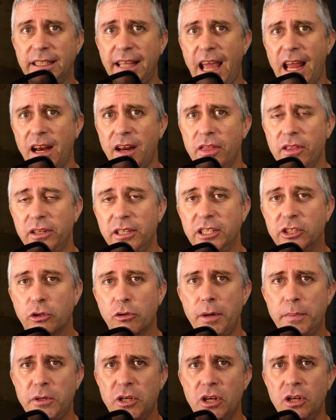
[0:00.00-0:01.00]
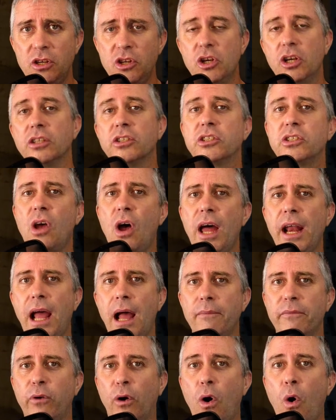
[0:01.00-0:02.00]
down in the description, you can sign
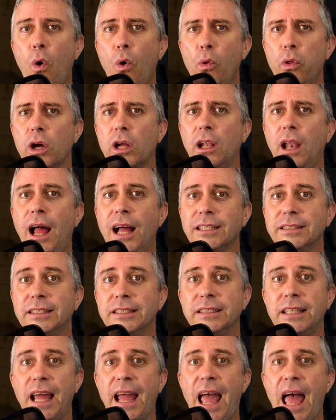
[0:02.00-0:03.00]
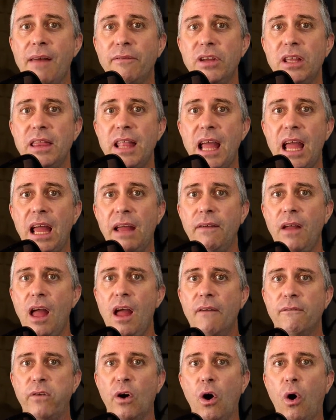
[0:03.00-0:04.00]
up for all the classes they have in there
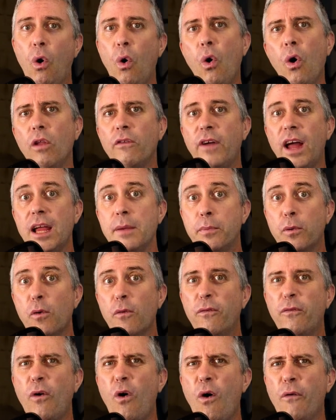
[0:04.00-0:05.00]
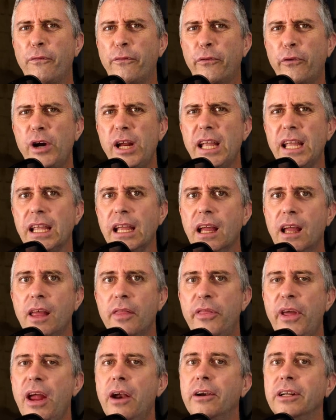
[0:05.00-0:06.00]
for all of April for free.
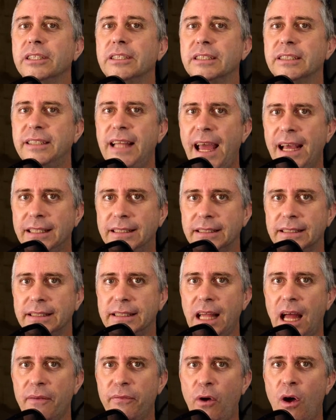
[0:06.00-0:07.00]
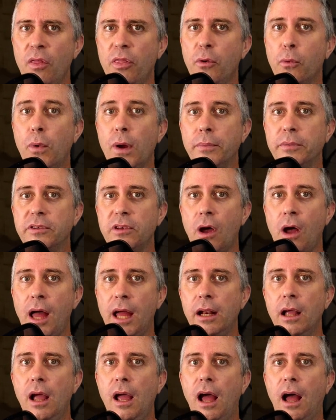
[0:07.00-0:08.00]
There is stacks of stuff on the
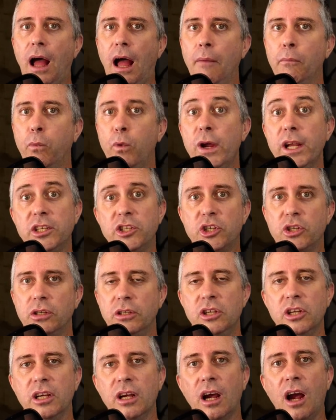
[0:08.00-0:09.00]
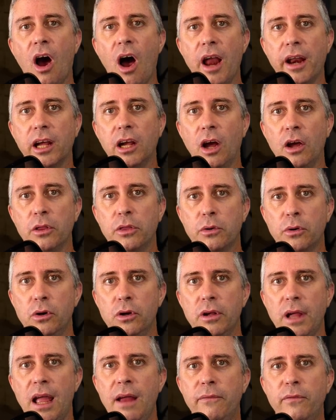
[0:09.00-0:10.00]
website which you can kind of go
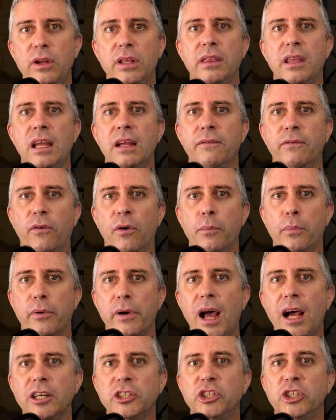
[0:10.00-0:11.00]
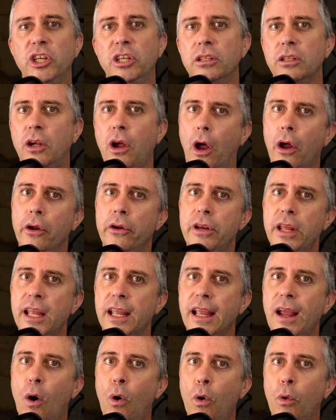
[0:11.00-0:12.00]
through, everything from production,
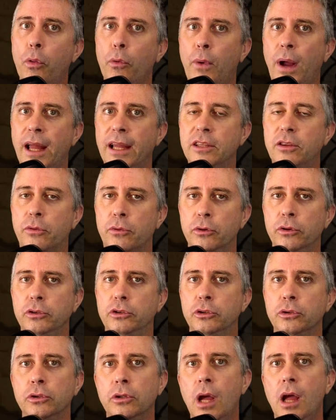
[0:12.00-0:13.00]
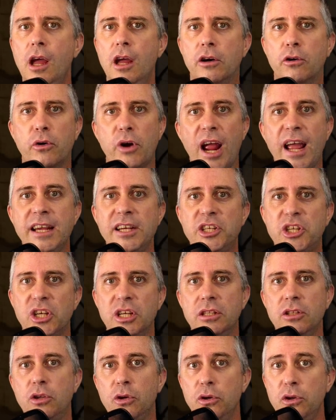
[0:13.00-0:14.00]
coding, all the way through to
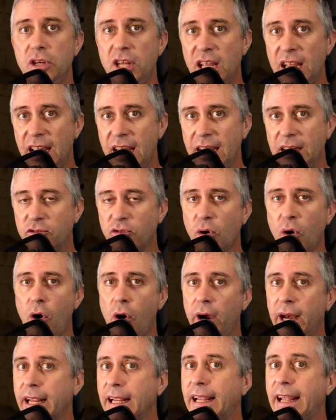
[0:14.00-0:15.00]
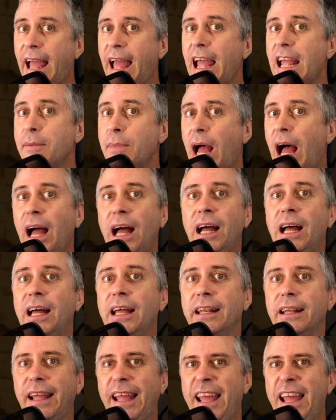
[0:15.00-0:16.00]
creation, 2D, drawing, game
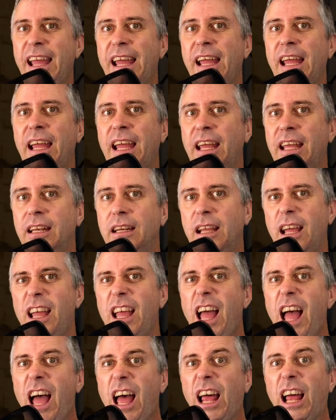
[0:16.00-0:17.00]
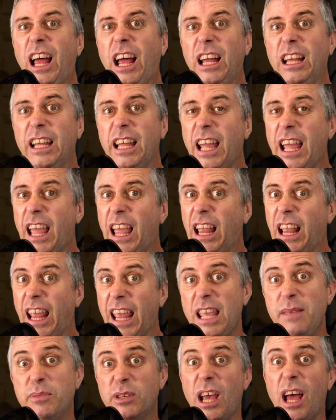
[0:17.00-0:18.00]
art, and
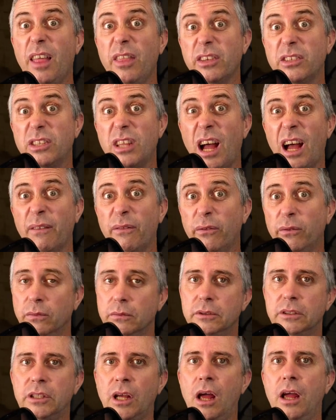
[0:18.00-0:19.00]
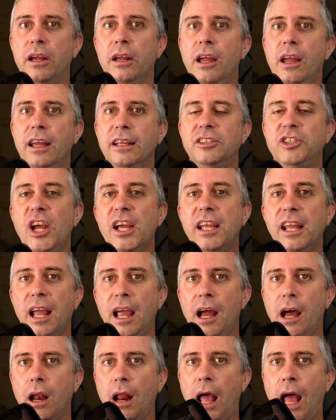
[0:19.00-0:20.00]
heaps of other stuff. So check it
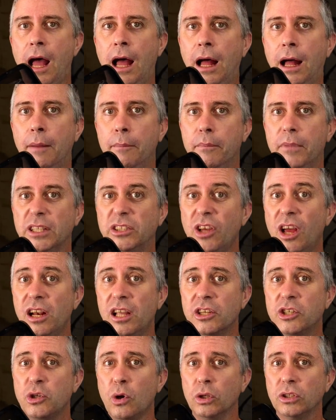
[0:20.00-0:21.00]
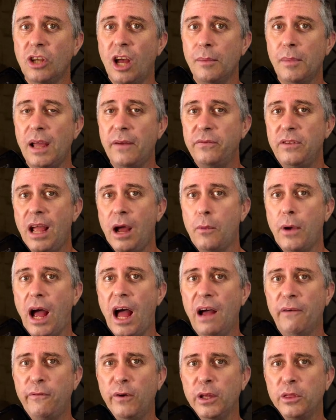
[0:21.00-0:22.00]
out. It's only a short time left now. We're
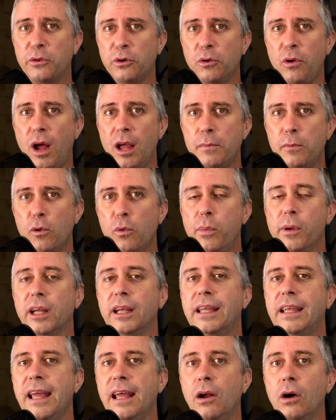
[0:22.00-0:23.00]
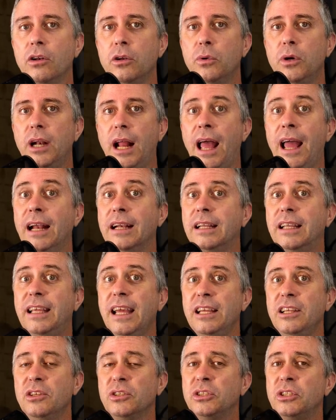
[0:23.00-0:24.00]
halfway through April, but get onto it and
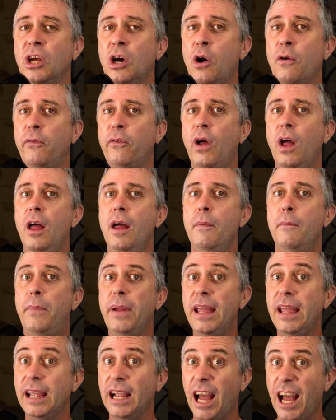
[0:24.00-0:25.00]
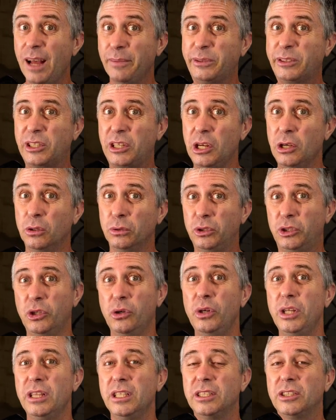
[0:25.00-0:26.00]
get yourself being upskilled
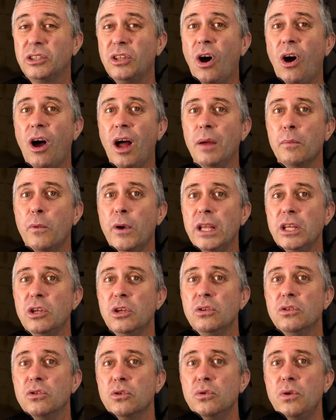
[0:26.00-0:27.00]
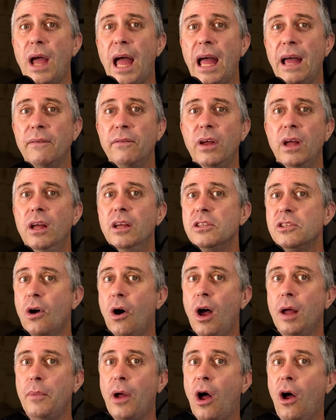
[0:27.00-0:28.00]
during this time when you do have
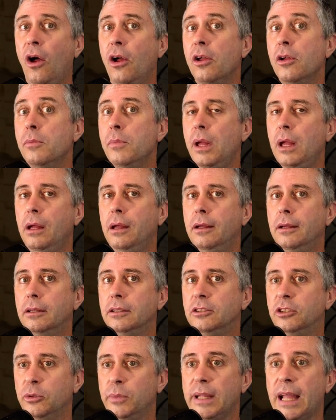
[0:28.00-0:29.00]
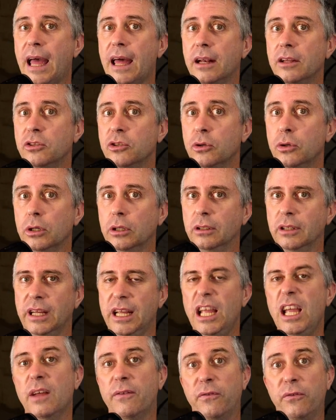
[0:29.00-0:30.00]
time home to be able to do it,
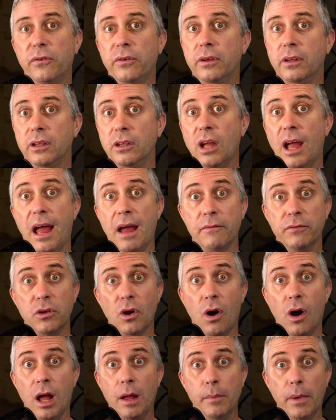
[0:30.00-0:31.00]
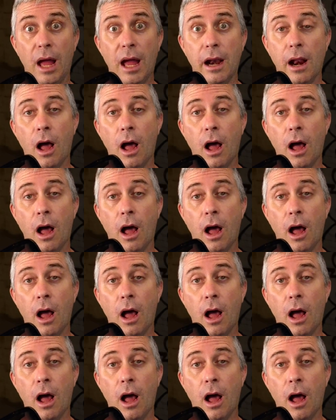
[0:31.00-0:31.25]
if you have time at